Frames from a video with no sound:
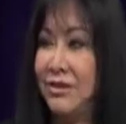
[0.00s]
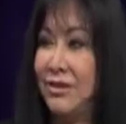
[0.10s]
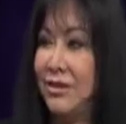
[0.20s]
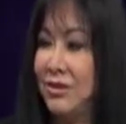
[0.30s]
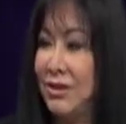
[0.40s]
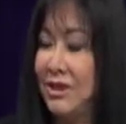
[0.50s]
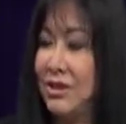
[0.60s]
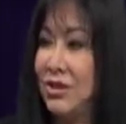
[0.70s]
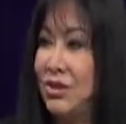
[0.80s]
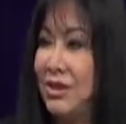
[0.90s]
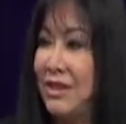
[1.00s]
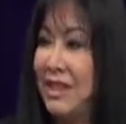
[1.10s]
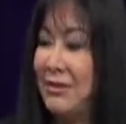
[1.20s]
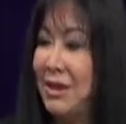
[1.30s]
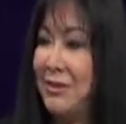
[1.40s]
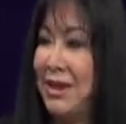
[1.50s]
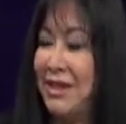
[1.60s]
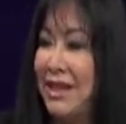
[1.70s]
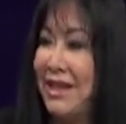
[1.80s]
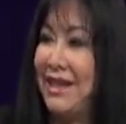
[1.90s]
the whole industry. Musicians. Tell me
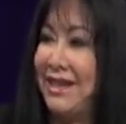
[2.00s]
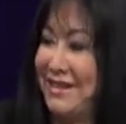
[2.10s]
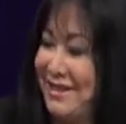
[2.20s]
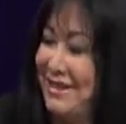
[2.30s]
about that.